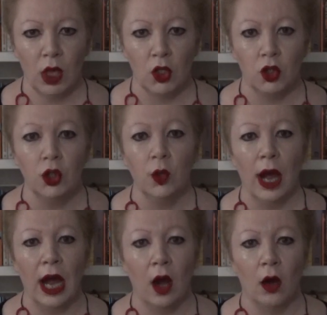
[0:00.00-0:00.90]
Do
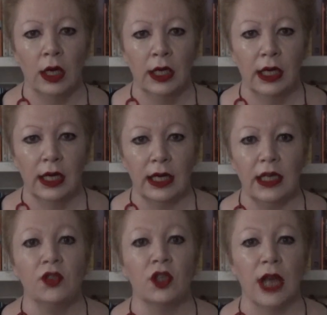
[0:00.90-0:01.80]
our
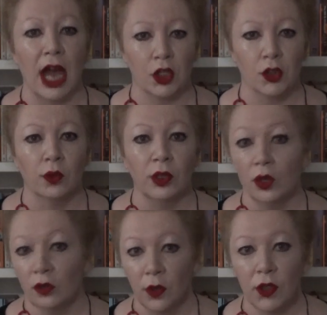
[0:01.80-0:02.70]
international
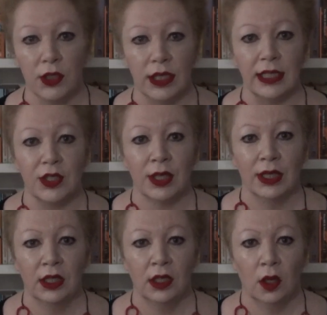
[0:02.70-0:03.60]
universities
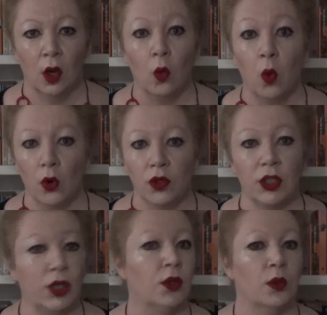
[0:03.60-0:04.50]
want
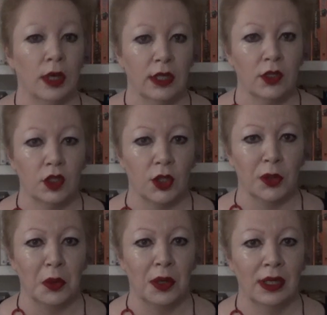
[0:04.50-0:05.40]
you
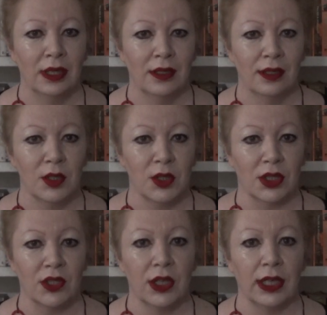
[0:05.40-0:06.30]
to
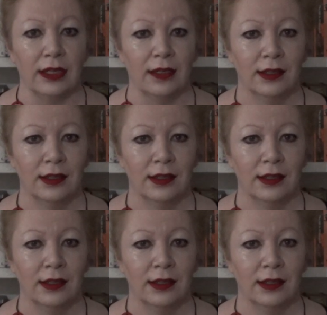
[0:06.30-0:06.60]
succeed?